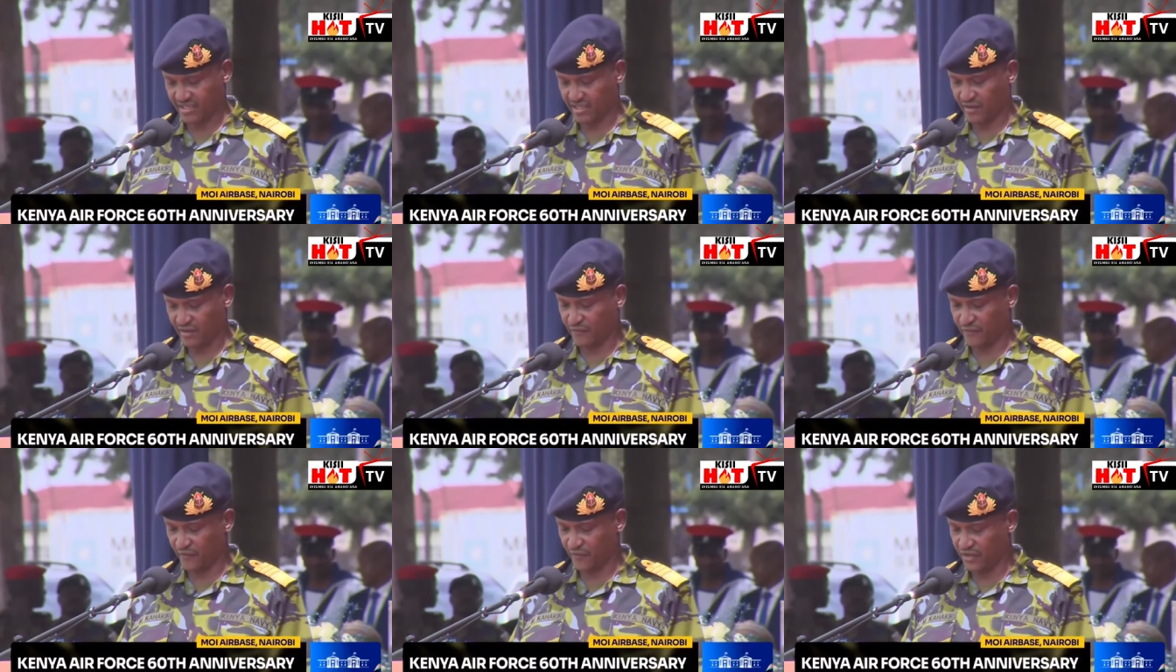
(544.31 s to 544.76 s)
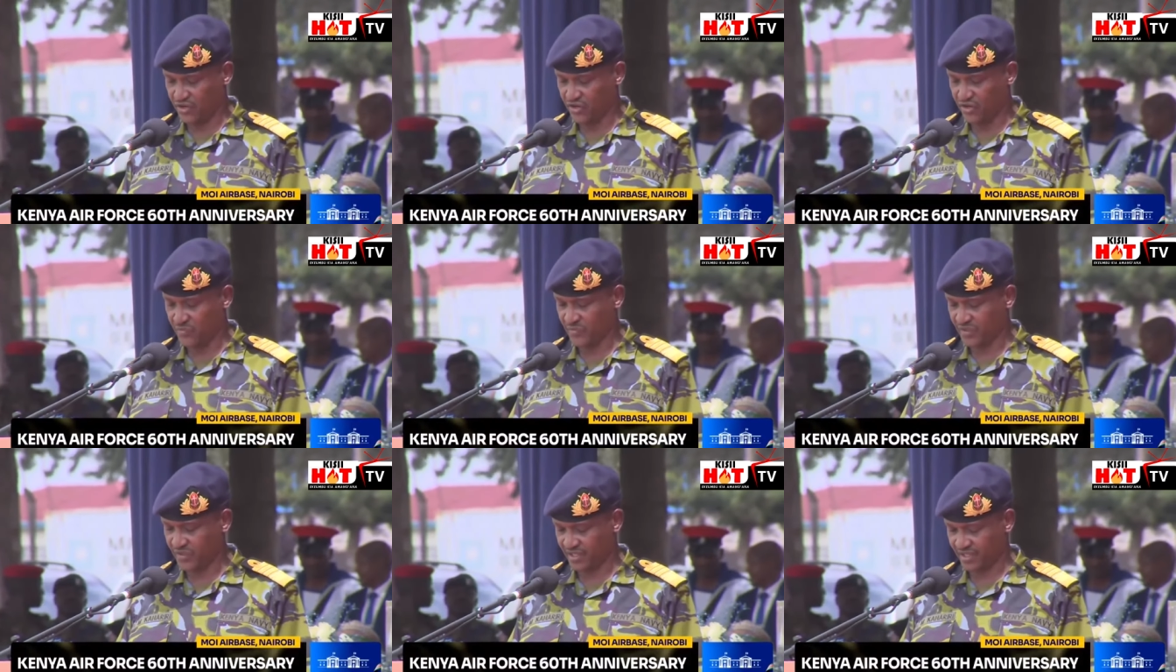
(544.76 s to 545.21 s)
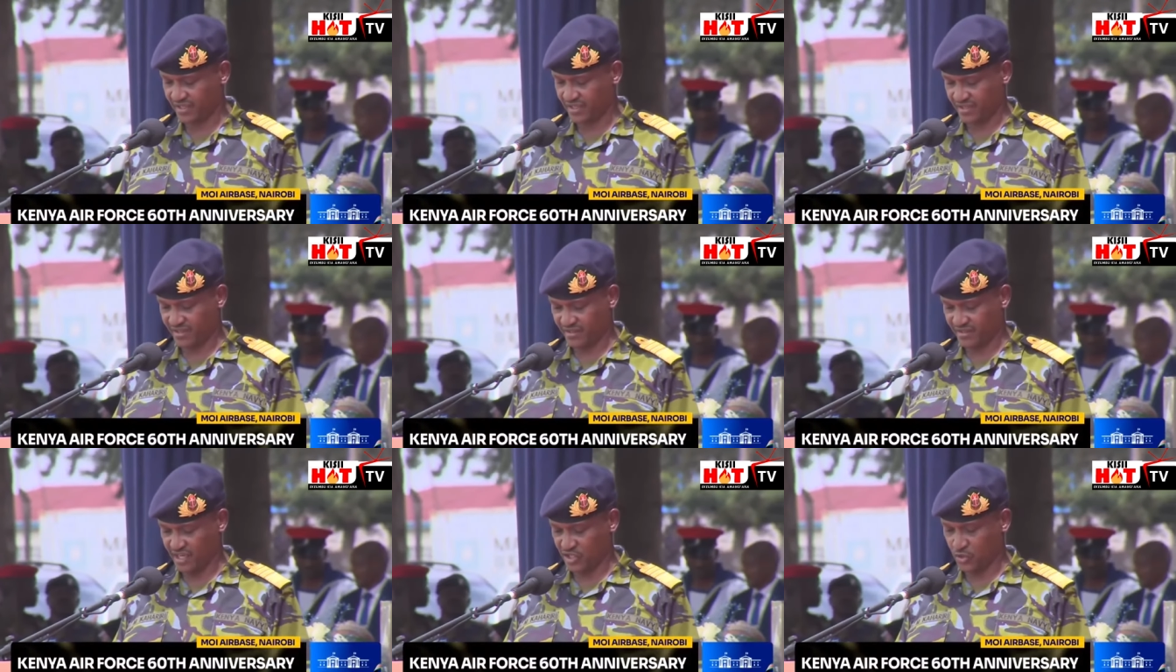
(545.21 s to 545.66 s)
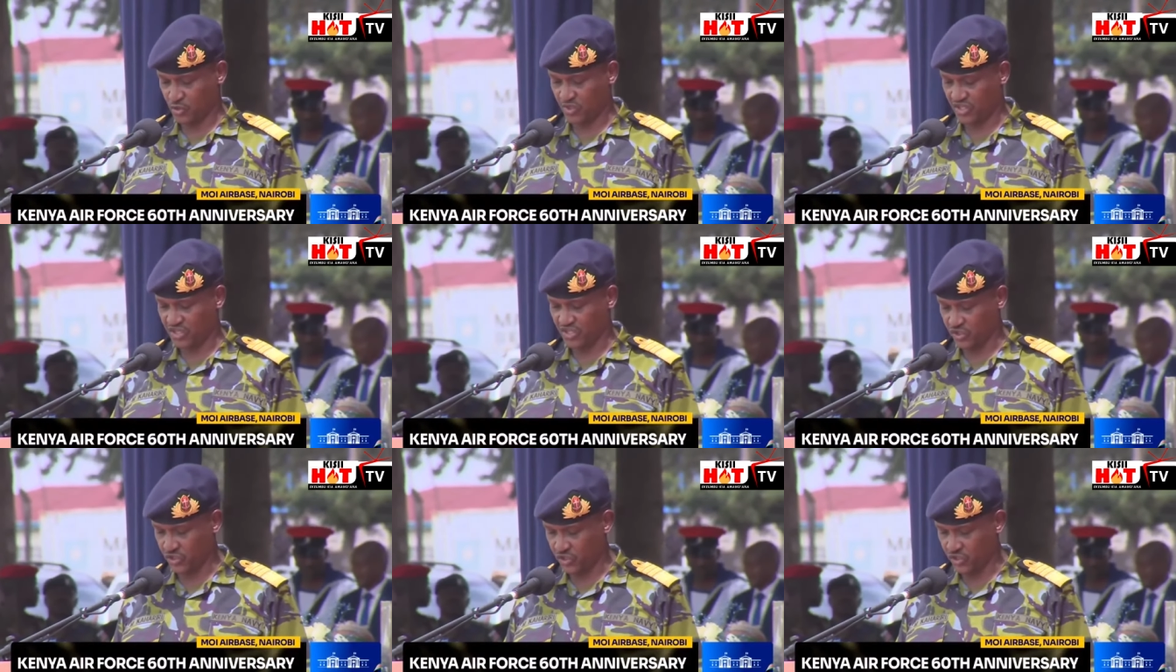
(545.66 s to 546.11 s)
the freedoms that we
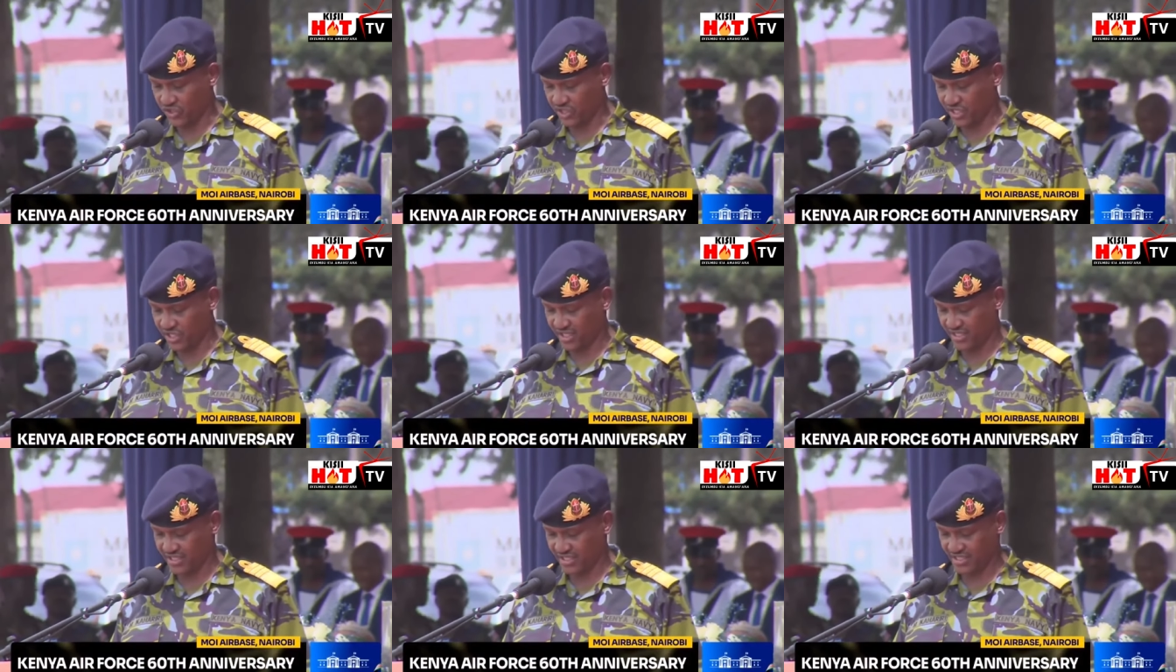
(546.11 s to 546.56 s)
enjoy